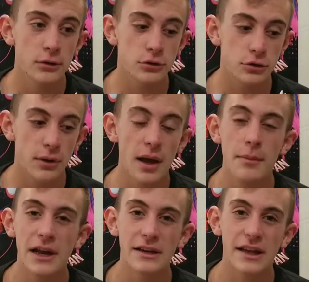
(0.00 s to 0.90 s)

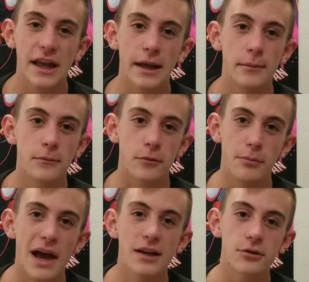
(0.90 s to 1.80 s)
Triband Games
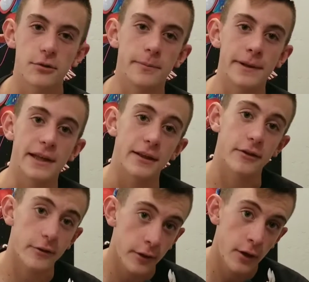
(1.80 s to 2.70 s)

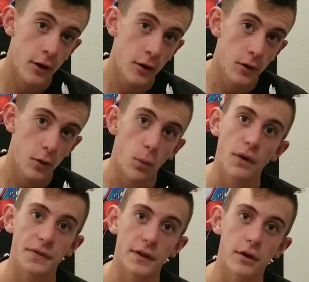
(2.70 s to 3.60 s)
masterpiece,
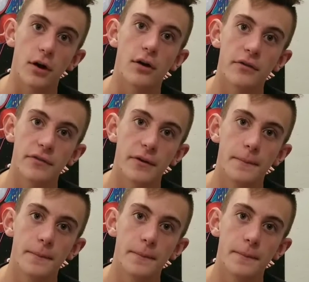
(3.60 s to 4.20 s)
What the Golf.